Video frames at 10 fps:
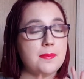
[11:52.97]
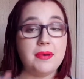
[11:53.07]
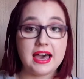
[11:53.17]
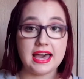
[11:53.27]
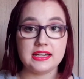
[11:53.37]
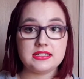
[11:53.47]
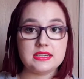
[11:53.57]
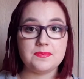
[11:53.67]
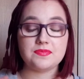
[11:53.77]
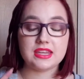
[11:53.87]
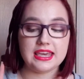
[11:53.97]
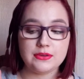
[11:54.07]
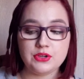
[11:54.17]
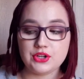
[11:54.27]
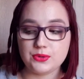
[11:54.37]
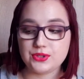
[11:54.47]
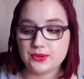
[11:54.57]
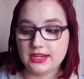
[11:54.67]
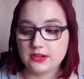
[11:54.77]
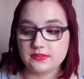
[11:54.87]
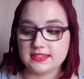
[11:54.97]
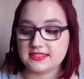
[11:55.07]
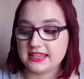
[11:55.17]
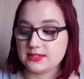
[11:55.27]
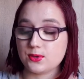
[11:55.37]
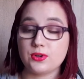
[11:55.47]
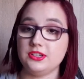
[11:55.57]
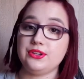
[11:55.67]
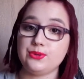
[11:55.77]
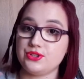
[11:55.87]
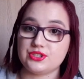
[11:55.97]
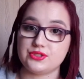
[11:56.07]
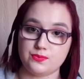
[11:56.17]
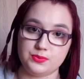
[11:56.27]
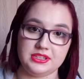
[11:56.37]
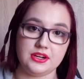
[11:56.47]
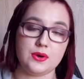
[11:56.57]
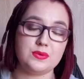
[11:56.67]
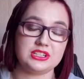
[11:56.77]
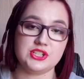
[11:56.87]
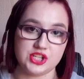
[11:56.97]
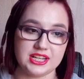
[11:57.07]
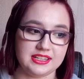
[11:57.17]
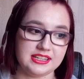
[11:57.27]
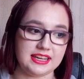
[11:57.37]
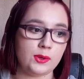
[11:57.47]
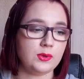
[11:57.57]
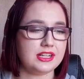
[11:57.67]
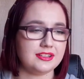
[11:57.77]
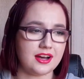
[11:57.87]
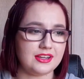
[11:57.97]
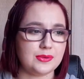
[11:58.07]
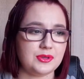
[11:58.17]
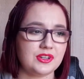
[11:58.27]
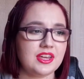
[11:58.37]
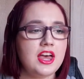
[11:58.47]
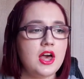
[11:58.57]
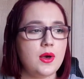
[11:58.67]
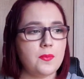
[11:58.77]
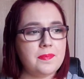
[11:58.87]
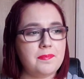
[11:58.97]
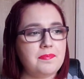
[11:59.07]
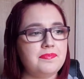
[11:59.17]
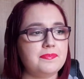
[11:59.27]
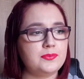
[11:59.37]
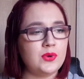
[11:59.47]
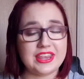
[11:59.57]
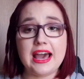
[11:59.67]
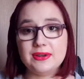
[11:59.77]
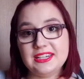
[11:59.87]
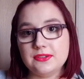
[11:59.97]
But if you don't do any of these things, or you just, you know, want to chill and like read an audiobook without any